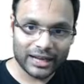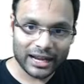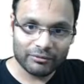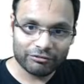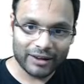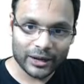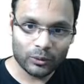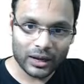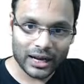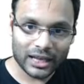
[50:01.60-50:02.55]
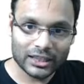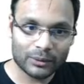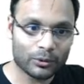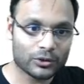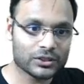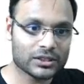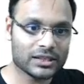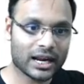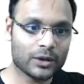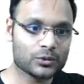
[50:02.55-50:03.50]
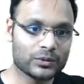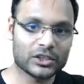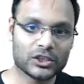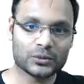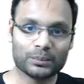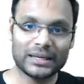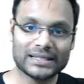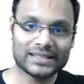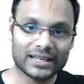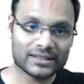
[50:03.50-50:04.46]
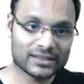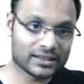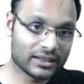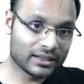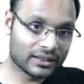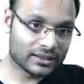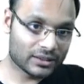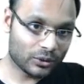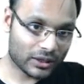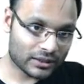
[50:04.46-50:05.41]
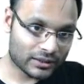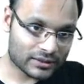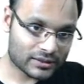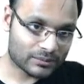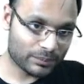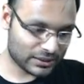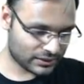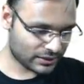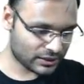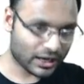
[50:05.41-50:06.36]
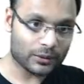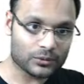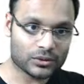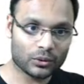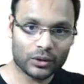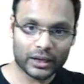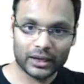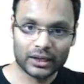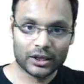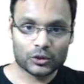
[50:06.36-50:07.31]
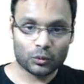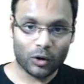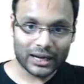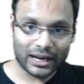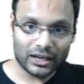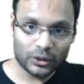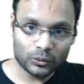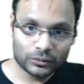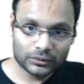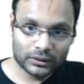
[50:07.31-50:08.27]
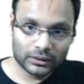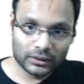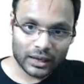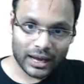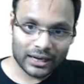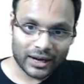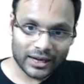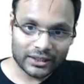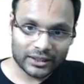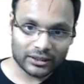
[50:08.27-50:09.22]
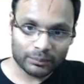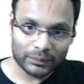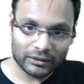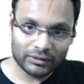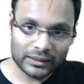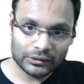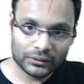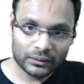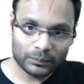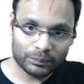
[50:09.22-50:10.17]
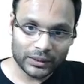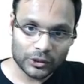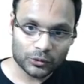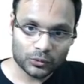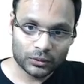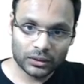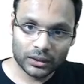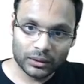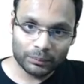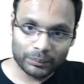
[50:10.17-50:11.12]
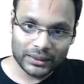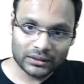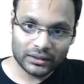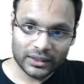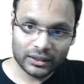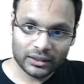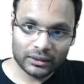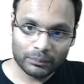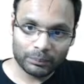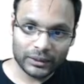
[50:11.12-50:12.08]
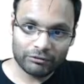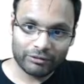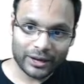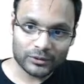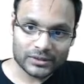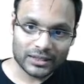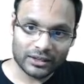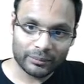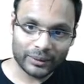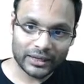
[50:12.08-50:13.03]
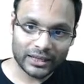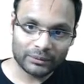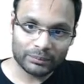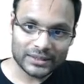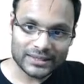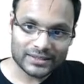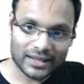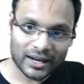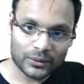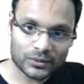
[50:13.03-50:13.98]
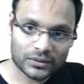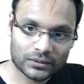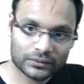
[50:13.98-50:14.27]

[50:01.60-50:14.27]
time 5, another process arrives, which is P6. Look at this, P6 arrives. Okay, so what I'll do? I'll write here P1, P2, P3, P5 still remaining and P6 arrives.